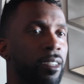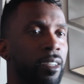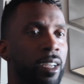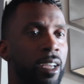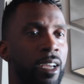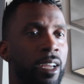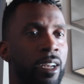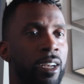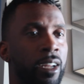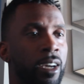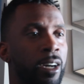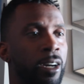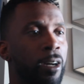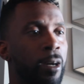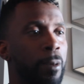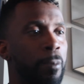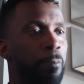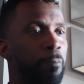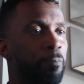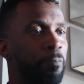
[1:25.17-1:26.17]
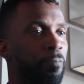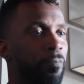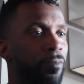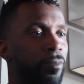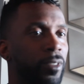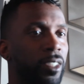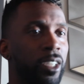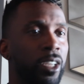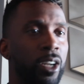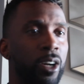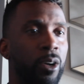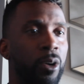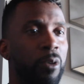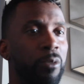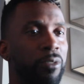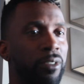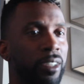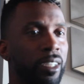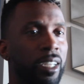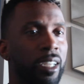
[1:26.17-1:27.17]
And you know,
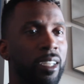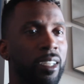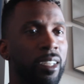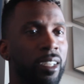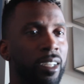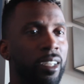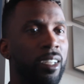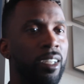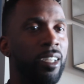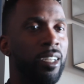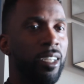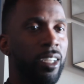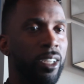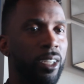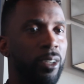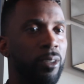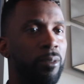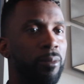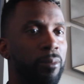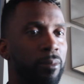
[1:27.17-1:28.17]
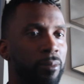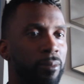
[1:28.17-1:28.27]
hopefully, you know,